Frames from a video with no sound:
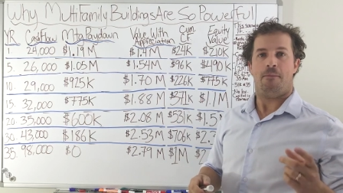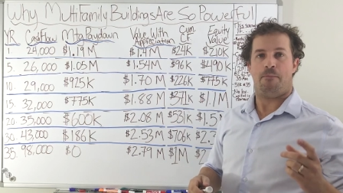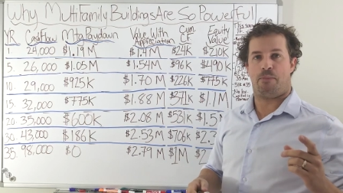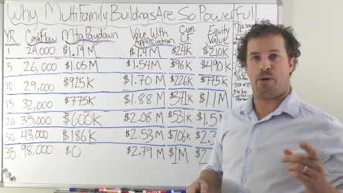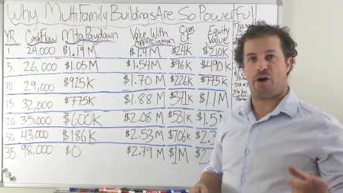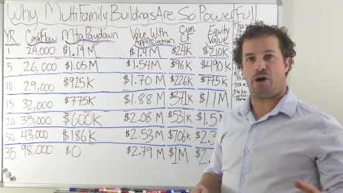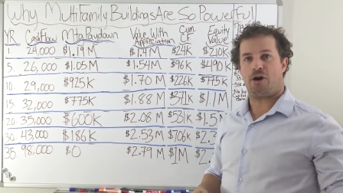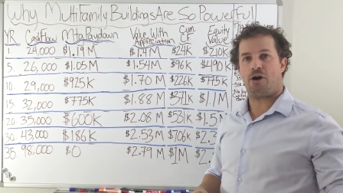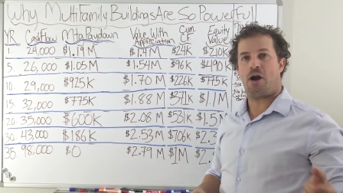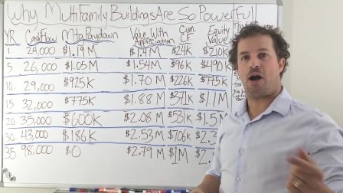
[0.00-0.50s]

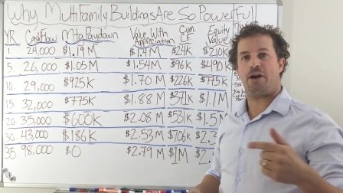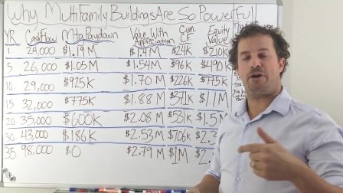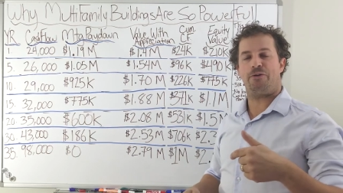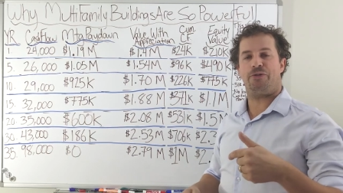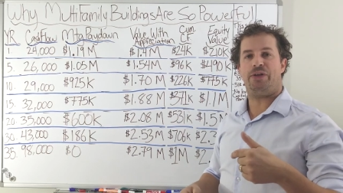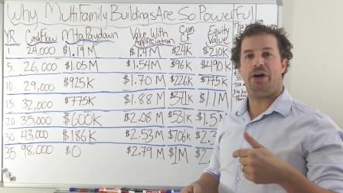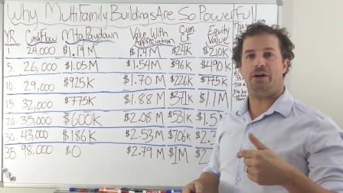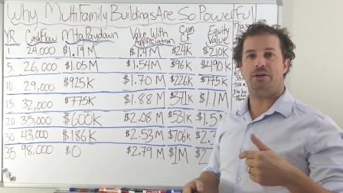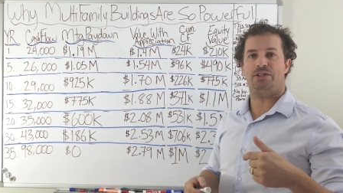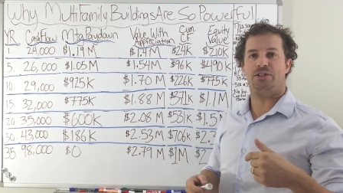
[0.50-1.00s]
per
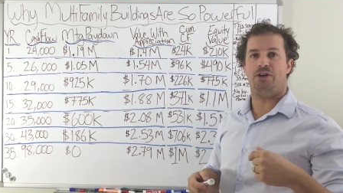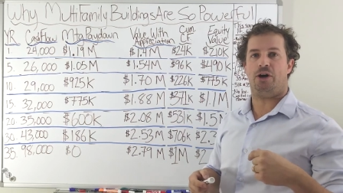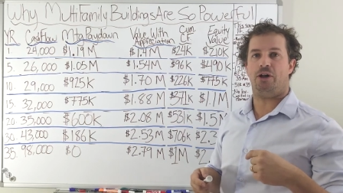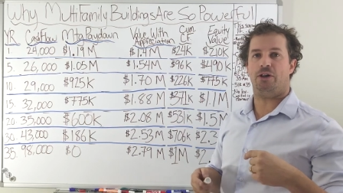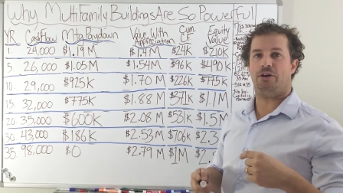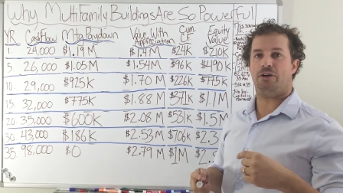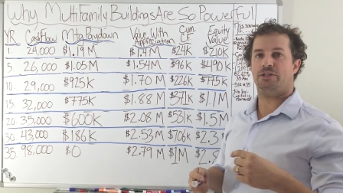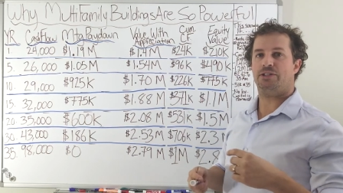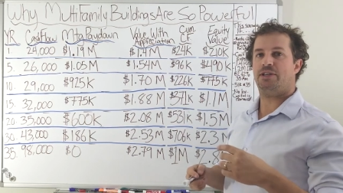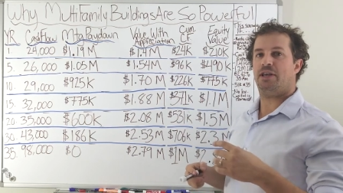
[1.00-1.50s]

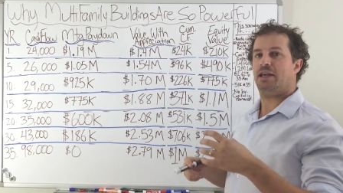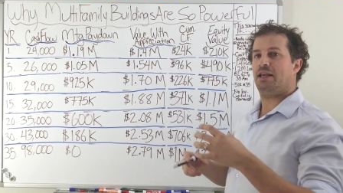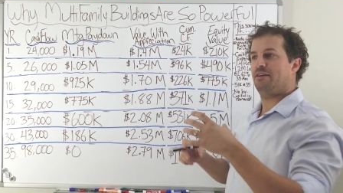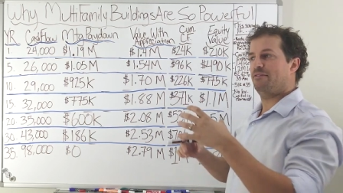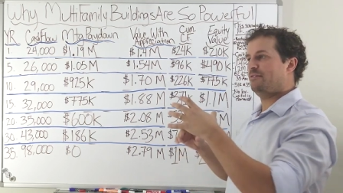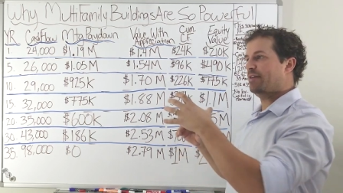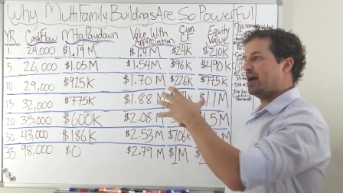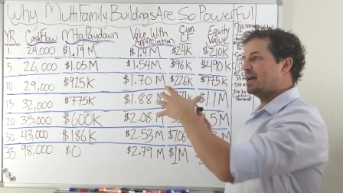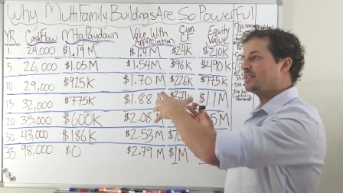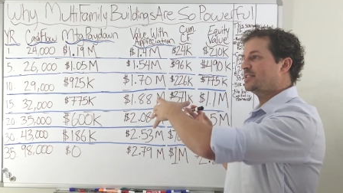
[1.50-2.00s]
$100,000
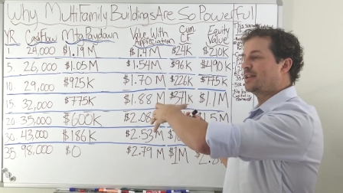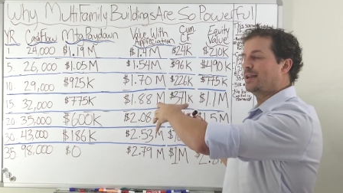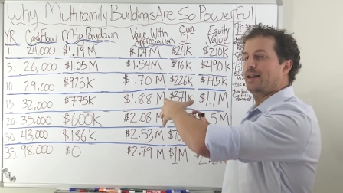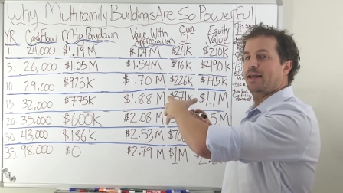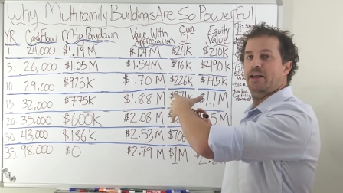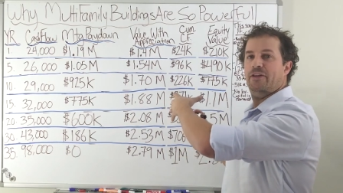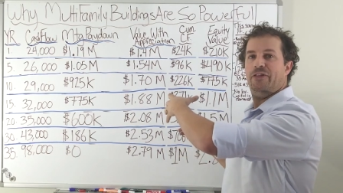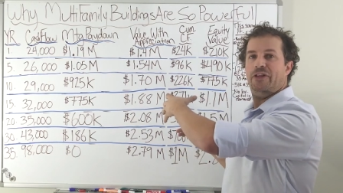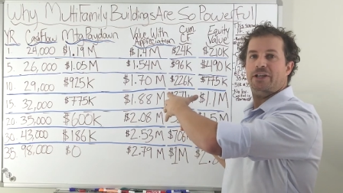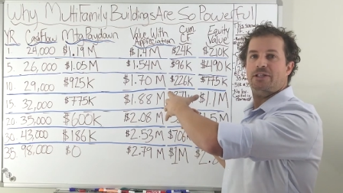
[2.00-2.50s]
invested
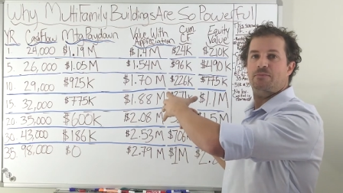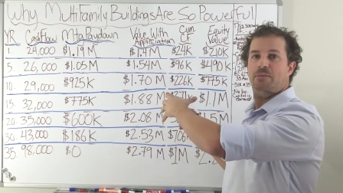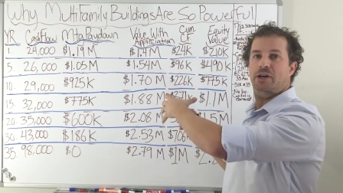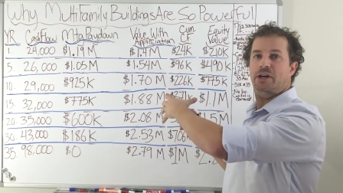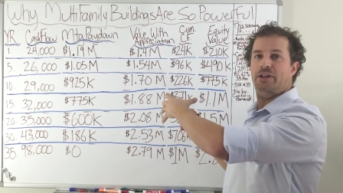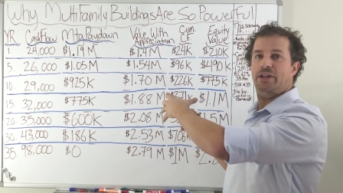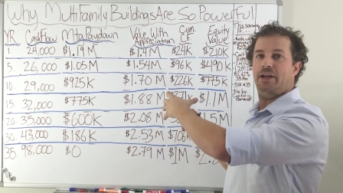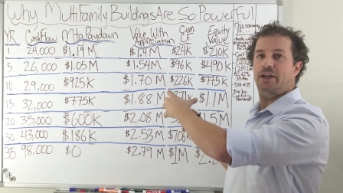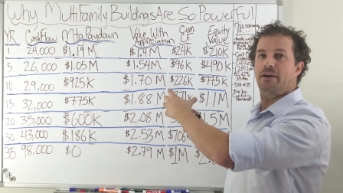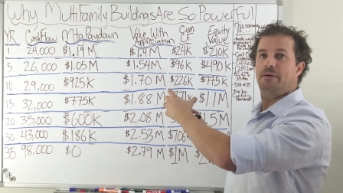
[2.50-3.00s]
in this
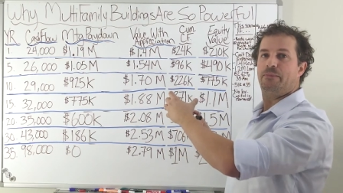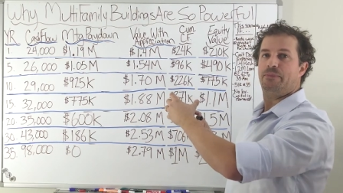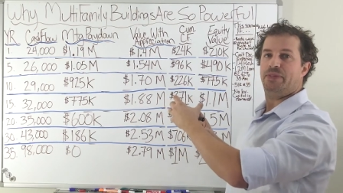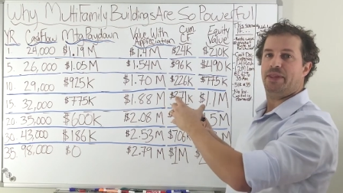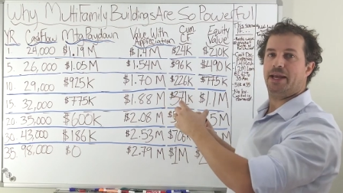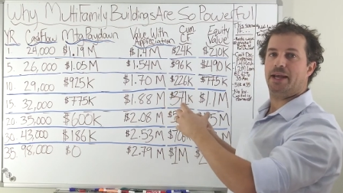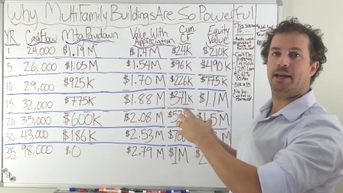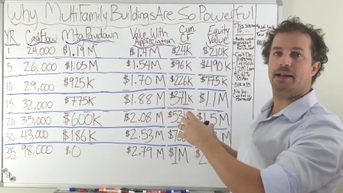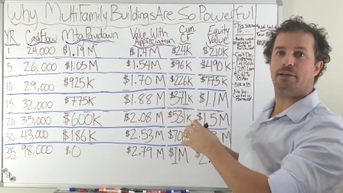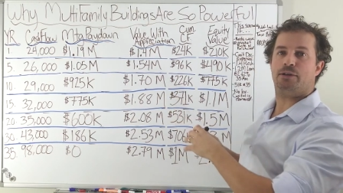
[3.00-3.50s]
building,
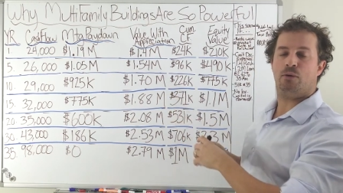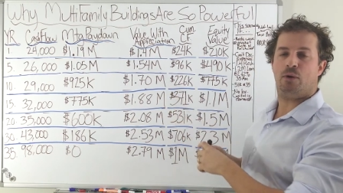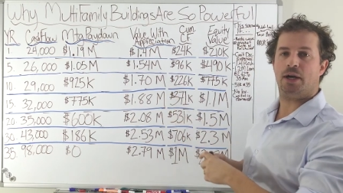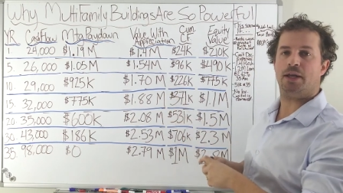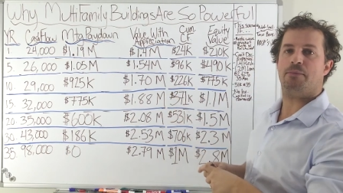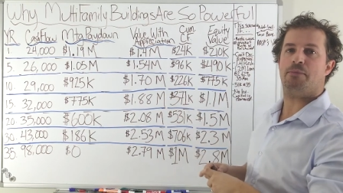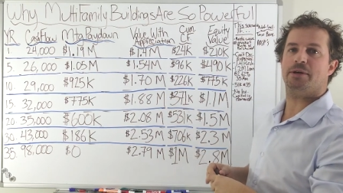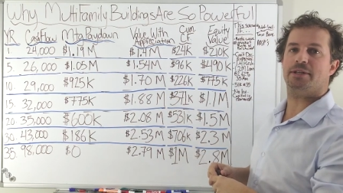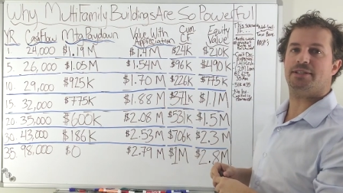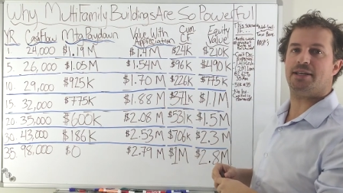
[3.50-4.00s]
they get a
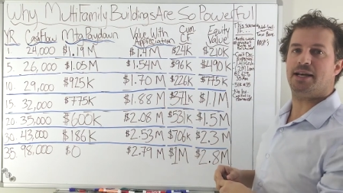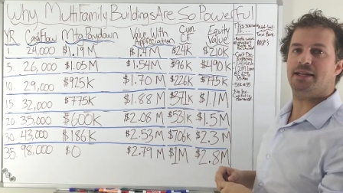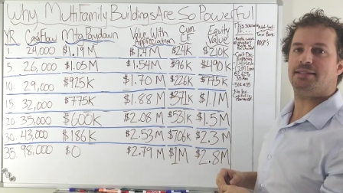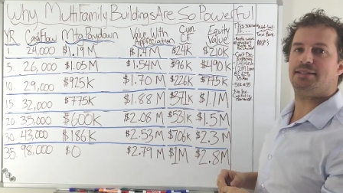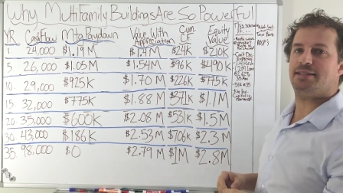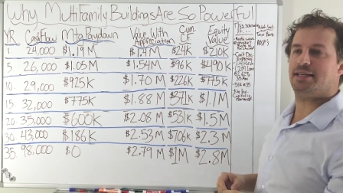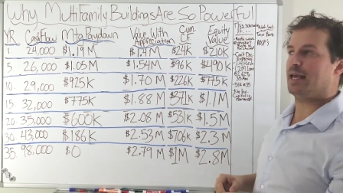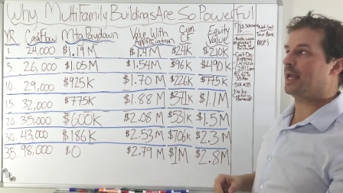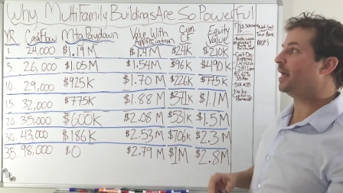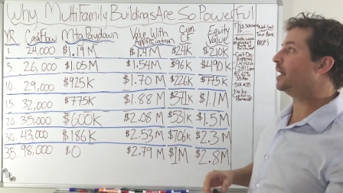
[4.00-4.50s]
20%
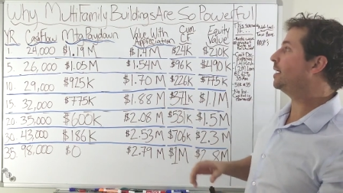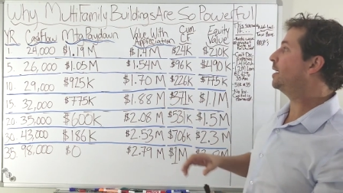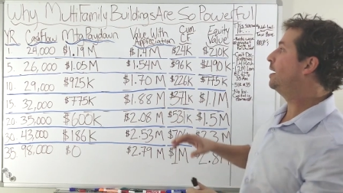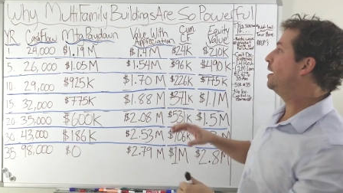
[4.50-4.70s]
stake